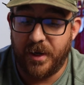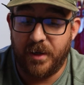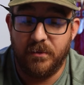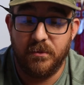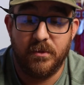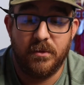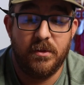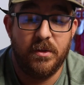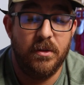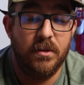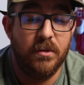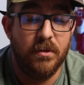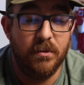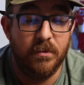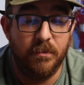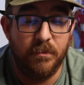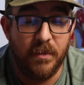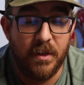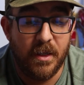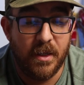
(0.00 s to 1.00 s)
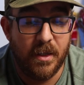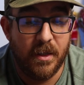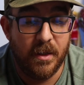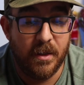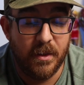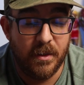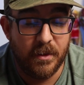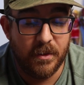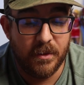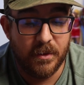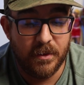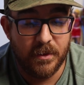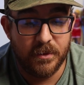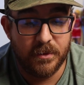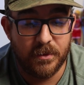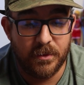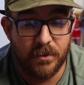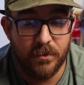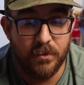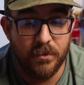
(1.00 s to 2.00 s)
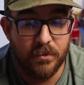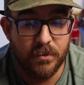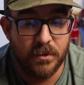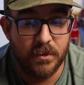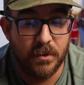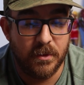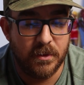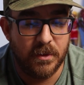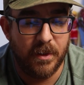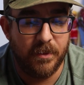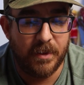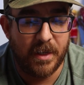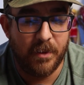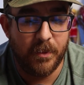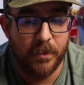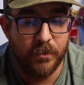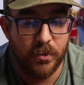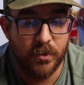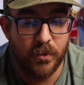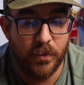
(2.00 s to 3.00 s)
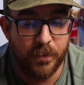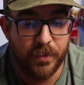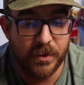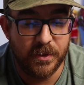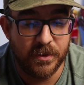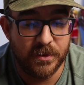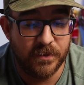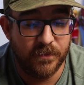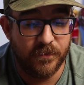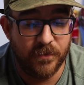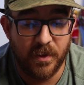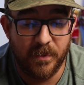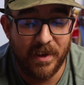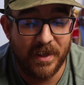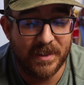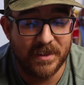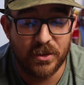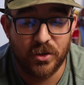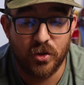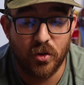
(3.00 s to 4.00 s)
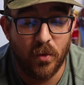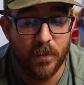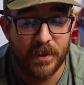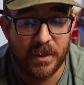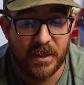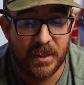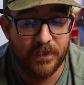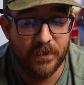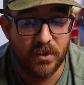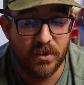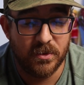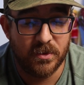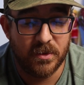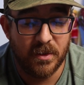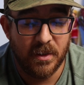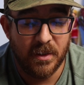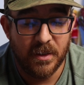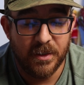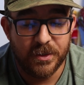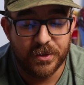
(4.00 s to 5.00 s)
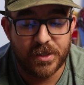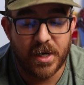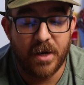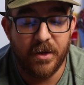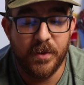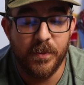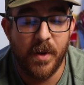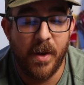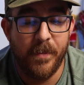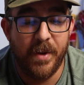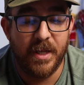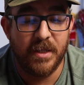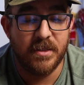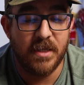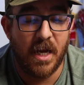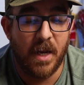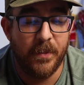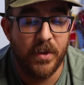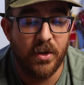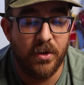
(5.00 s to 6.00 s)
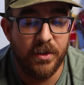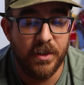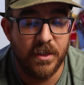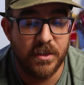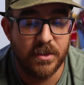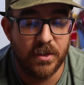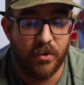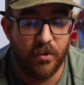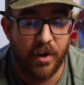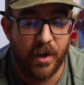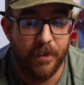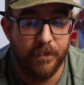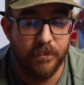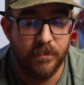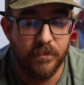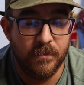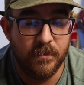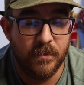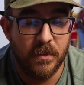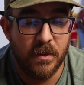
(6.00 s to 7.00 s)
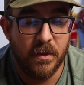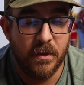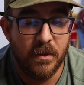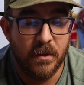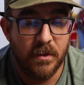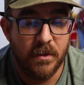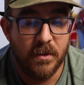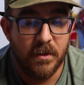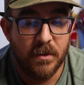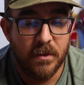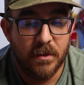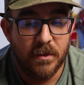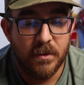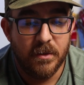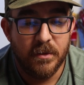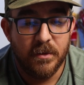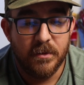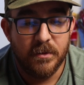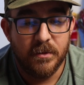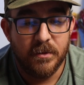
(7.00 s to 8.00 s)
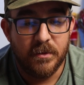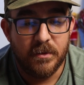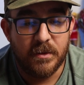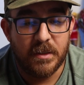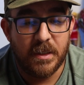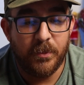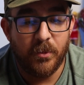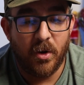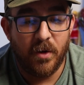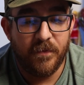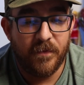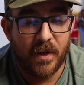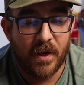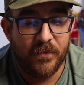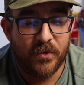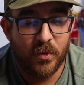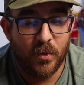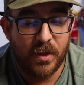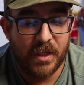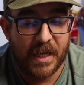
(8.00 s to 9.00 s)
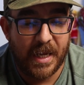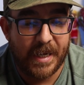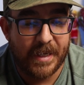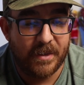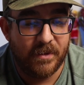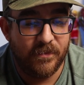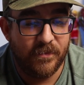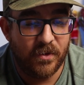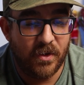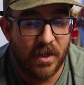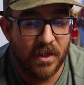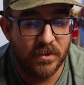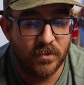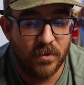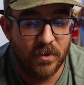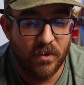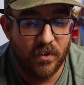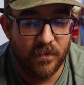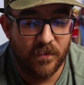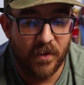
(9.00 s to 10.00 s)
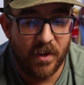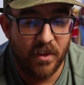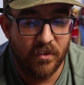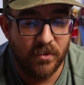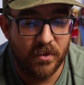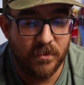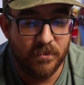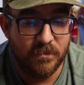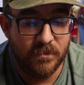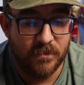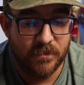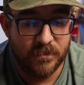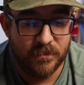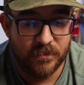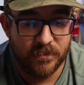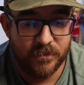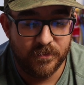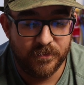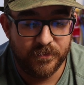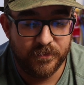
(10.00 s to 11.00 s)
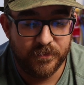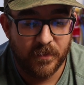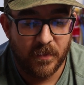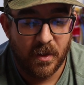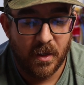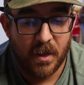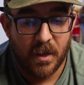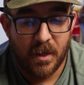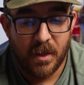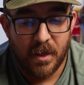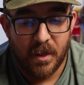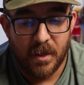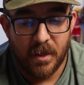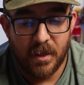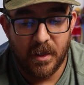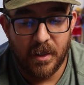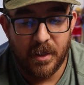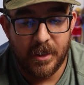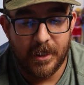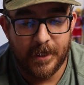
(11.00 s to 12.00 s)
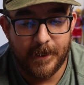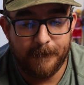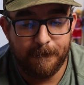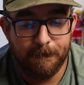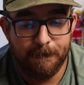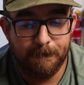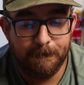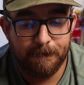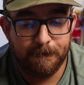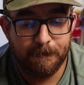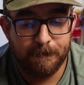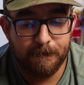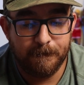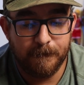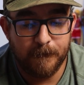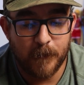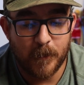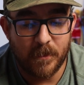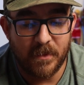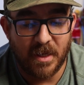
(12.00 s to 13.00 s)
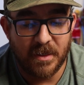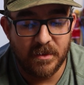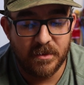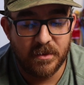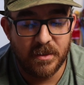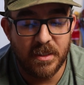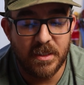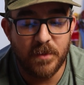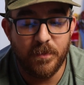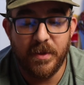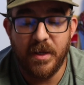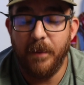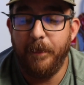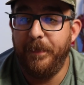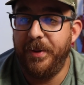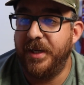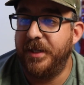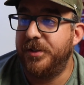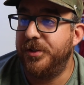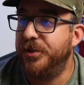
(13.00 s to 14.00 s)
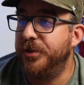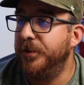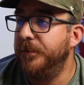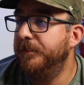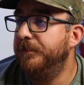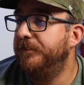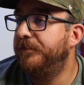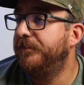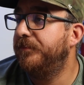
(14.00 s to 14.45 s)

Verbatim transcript: out to my uh, let's see who's uh, I can't remember who put this in front of me. I get so many emails. Shout out to my man Tommy on Instagram. Tmar528. If you guys want to go follow him. Um, sends me a picture